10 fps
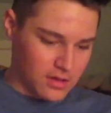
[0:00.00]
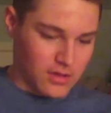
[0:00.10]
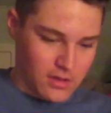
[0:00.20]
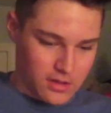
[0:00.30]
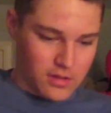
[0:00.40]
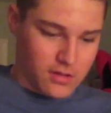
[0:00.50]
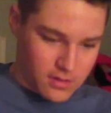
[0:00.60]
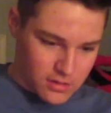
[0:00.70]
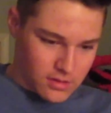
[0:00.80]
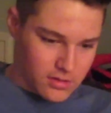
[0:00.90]
No, no, you
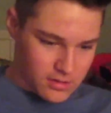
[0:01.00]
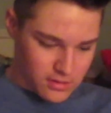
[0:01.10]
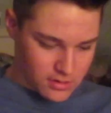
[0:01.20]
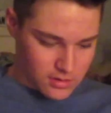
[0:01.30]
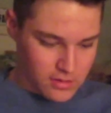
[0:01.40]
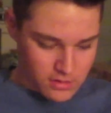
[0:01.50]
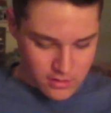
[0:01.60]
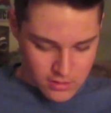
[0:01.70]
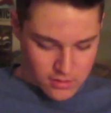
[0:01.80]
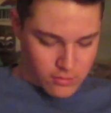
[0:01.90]
should play it in the
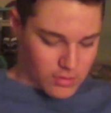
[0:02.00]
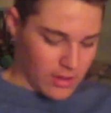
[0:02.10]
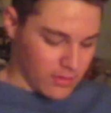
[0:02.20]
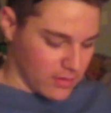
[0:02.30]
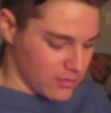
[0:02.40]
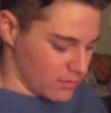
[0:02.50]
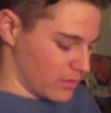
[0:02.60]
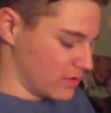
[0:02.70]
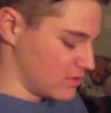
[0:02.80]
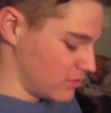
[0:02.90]
video. Well, I,
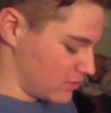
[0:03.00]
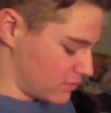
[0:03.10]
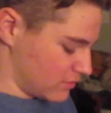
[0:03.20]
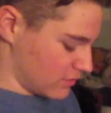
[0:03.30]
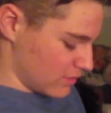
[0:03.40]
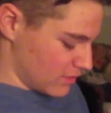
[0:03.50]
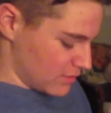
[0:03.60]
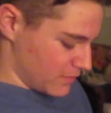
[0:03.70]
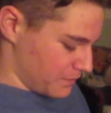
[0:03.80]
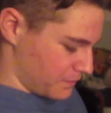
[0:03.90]
let's let's
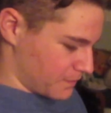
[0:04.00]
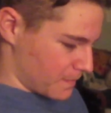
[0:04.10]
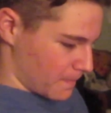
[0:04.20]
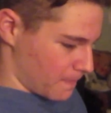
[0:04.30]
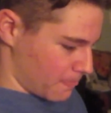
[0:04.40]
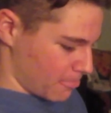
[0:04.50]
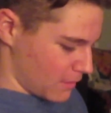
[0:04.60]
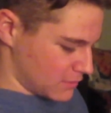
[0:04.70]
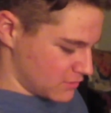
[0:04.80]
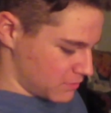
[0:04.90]

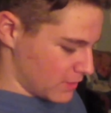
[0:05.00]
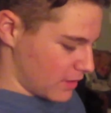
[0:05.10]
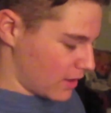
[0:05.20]
let's just play Too it